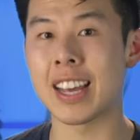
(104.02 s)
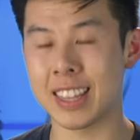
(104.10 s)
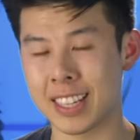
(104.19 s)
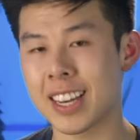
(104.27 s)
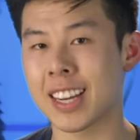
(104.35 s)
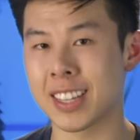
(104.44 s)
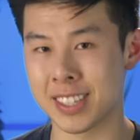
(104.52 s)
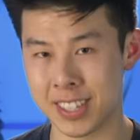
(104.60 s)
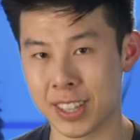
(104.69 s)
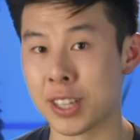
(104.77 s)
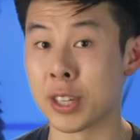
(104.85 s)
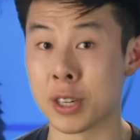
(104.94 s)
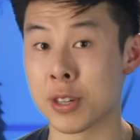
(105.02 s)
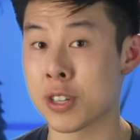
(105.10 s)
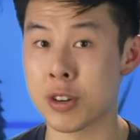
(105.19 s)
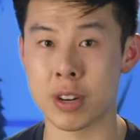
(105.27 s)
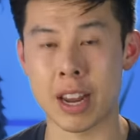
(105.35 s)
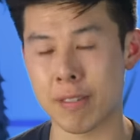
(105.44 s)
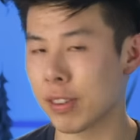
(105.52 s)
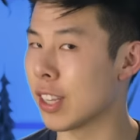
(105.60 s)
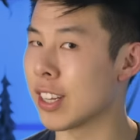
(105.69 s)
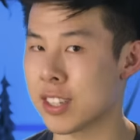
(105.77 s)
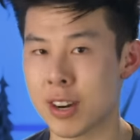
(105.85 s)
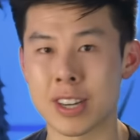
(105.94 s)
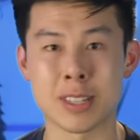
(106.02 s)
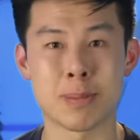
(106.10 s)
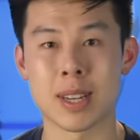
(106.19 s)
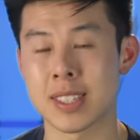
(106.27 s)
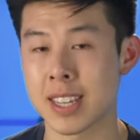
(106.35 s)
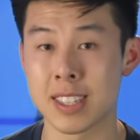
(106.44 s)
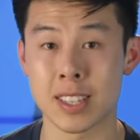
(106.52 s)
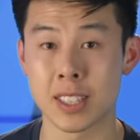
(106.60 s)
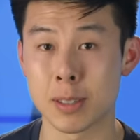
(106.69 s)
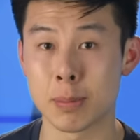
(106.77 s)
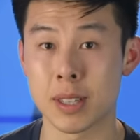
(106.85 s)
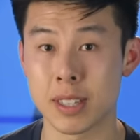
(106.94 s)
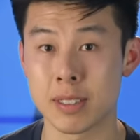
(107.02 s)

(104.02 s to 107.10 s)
I think I can see the gears turning. Everything's starting to make sense a little bit.